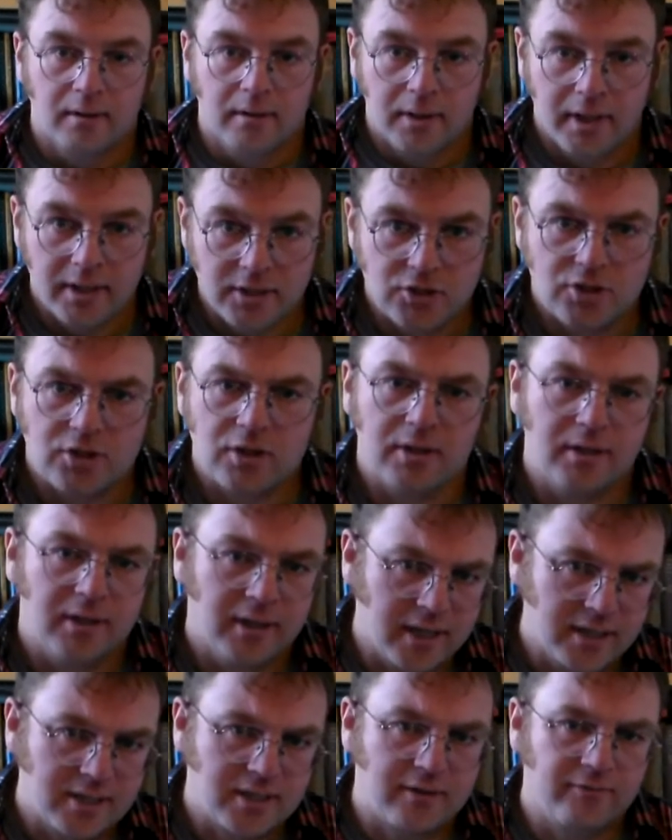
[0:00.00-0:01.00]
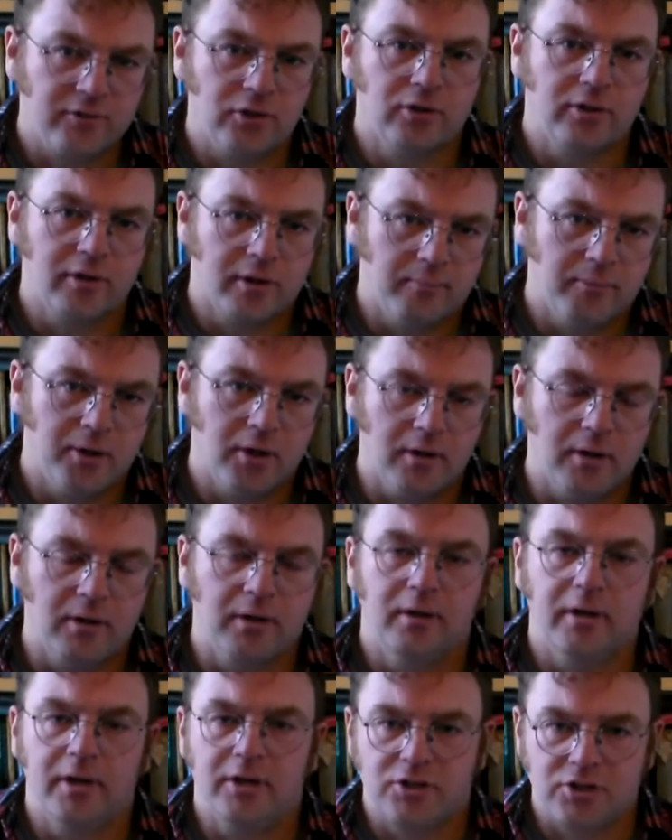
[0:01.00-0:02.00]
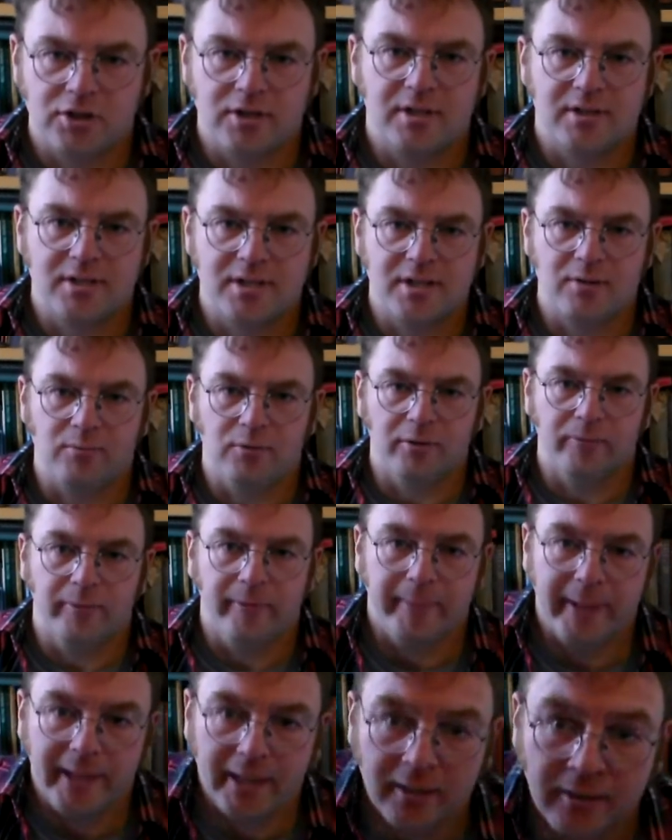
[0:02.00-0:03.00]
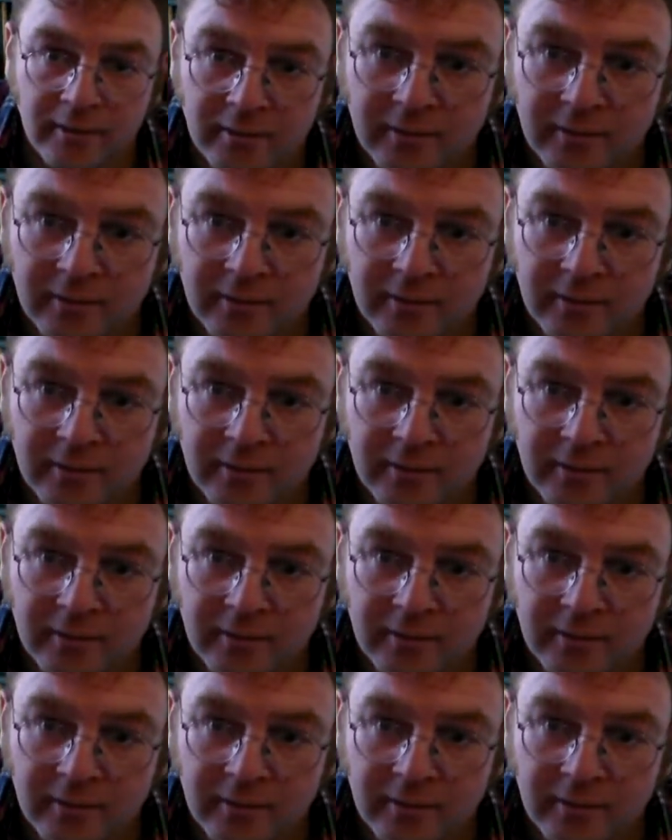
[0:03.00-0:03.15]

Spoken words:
Let's have a look at a model and see what we mean.